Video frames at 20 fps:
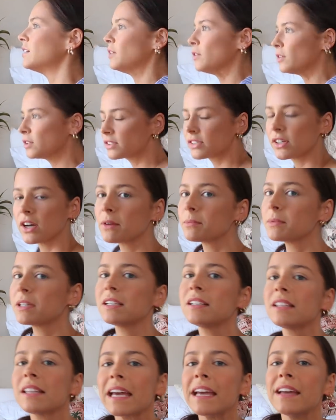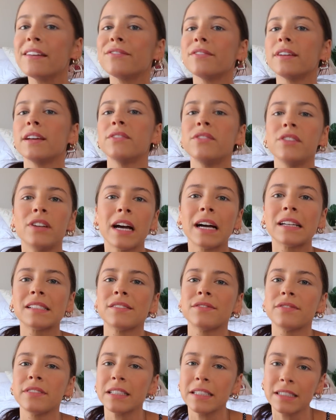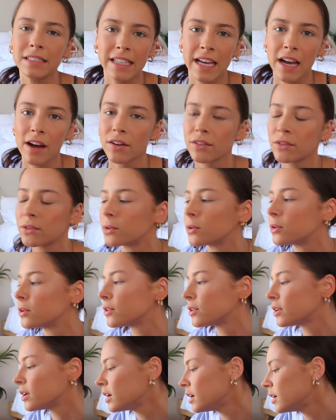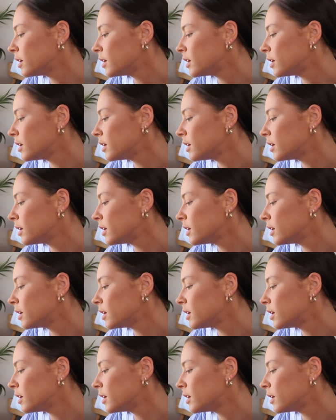Also, I'm going to leave if you guys are feeling down or